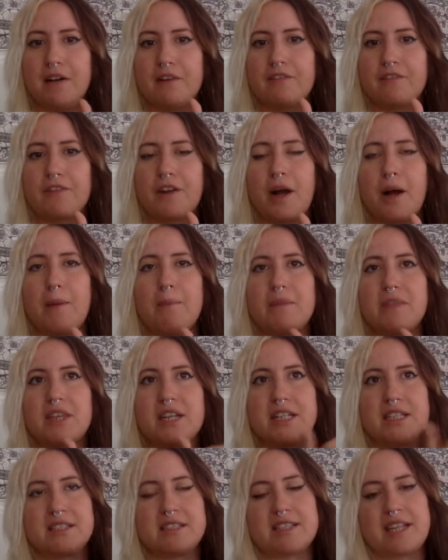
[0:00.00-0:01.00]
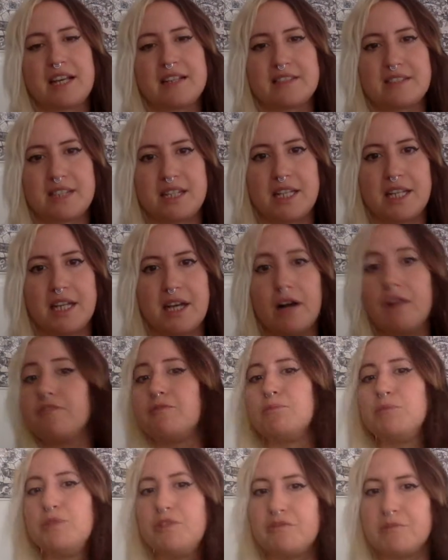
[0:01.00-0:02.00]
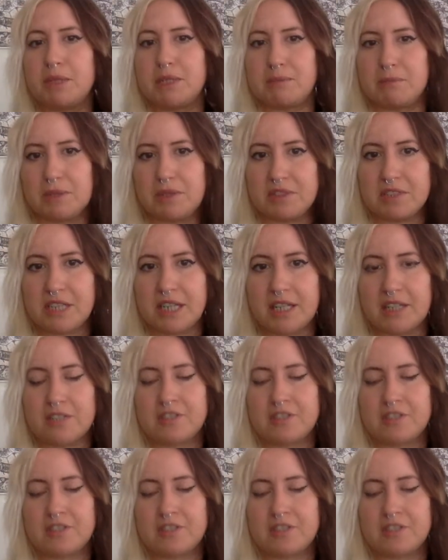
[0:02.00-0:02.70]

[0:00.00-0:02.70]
from the necessity of movement building.